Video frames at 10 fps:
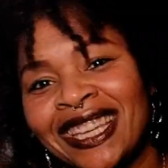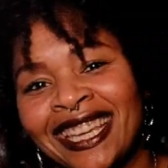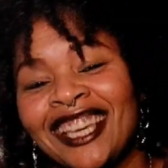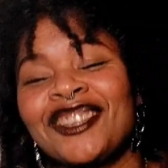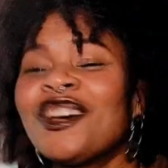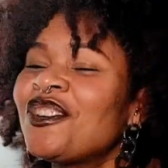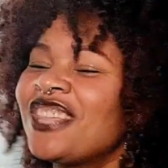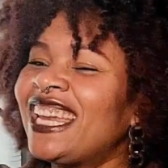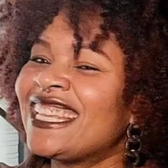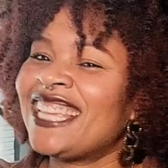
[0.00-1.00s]
So that
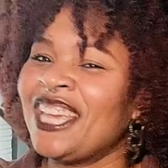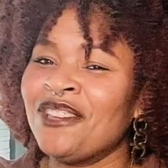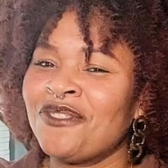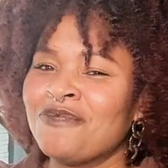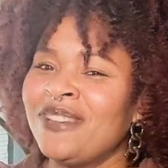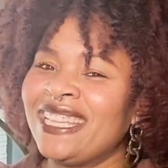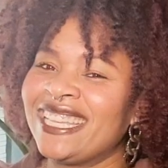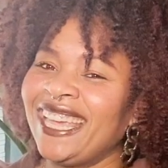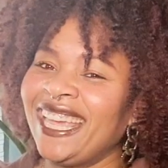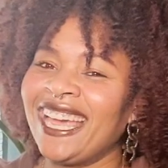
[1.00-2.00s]
is it for me today,
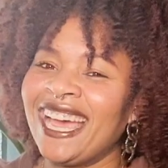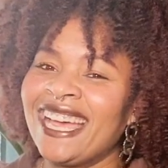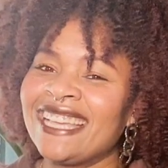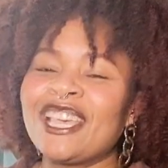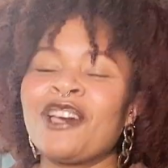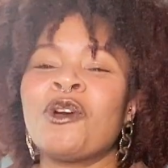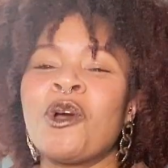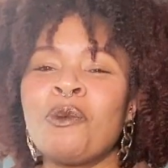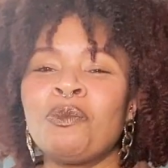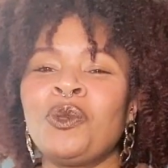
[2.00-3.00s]
guys. I hope
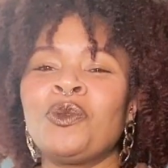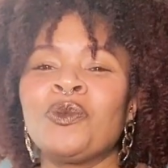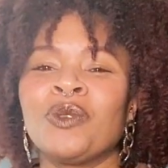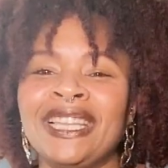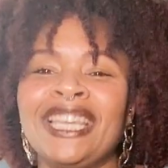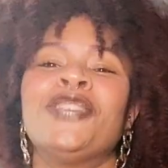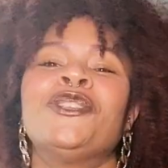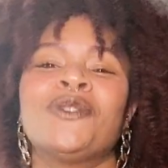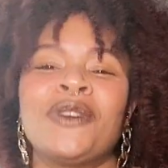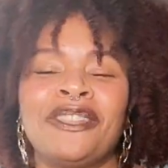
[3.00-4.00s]
you really
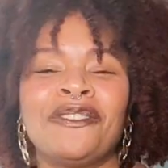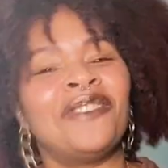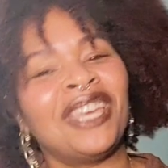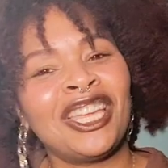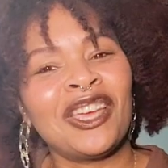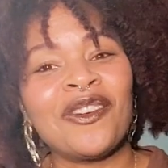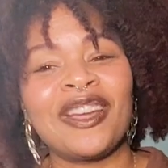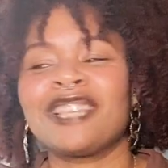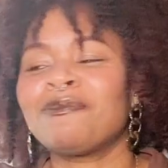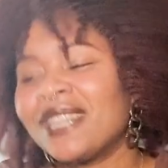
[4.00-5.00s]
enjoyed the video as
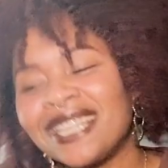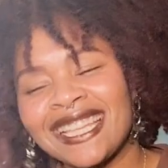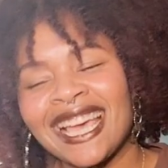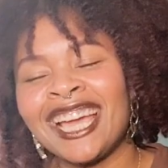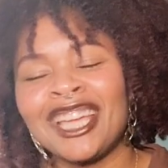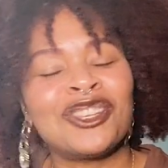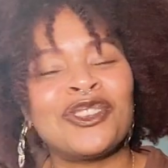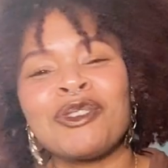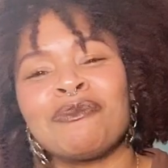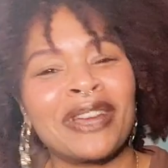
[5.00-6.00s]
much as I enjoy
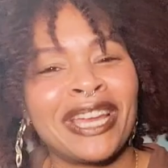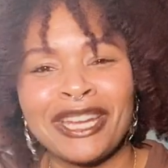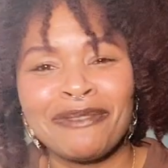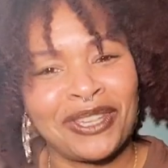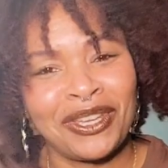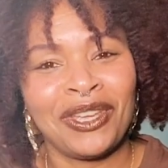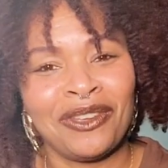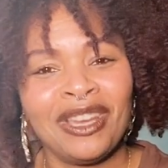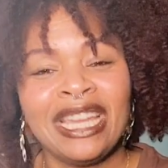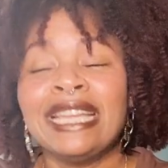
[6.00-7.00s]
bringing them to you.
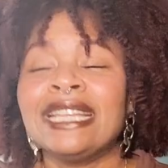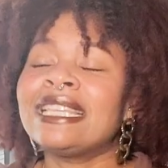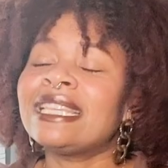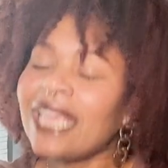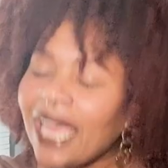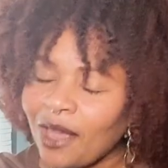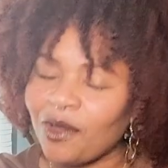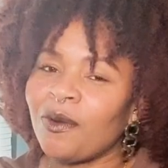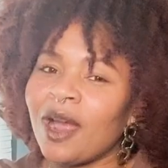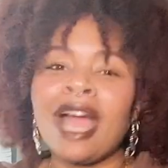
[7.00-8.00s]
So
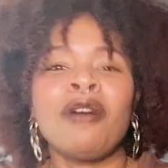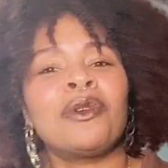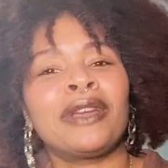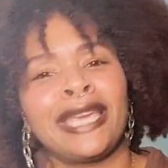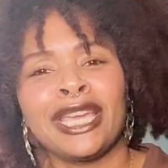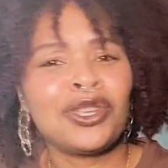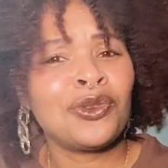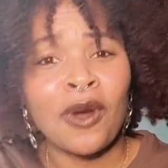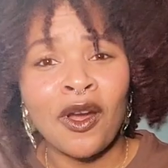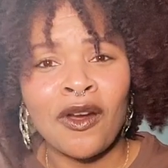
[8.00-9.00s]
I will catch you
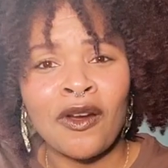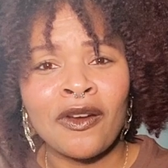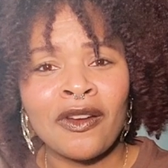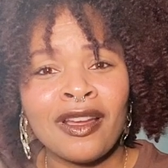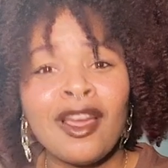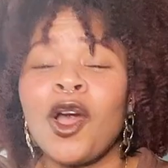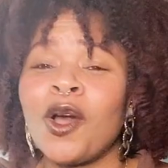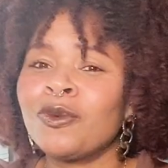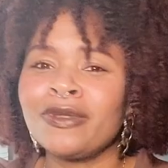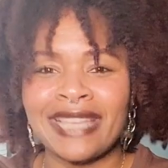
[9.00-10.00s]
all on
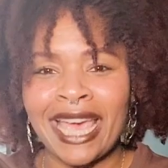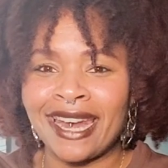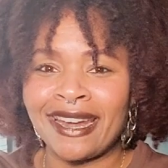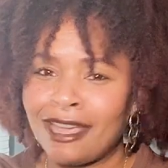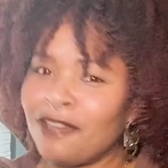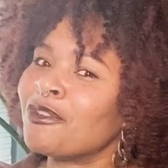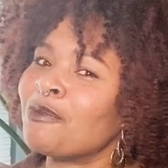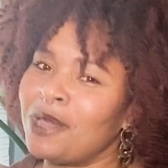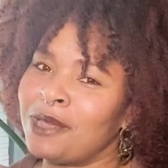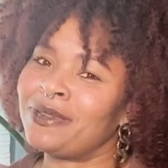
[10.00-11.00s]
Saturday for
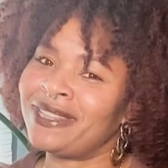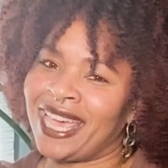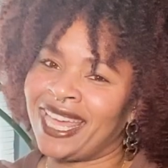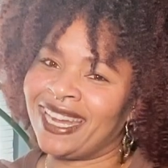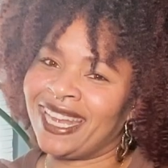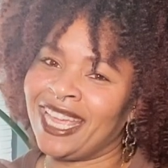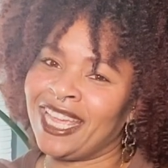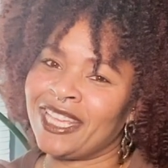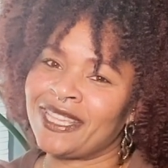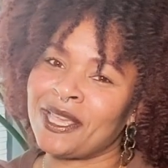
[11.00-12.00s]
Pamper Saturdays.
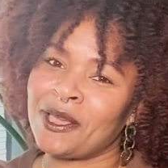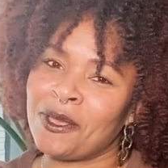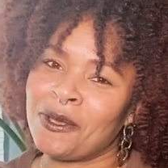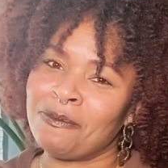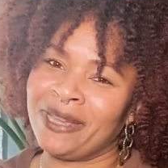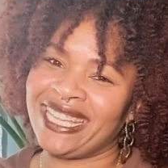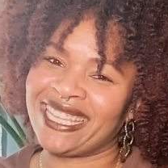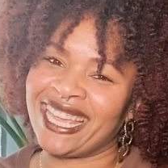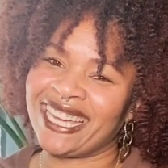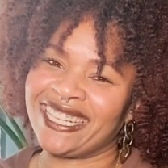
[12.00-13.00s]
Peace
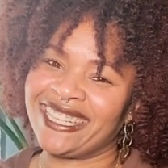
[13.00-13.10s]
now.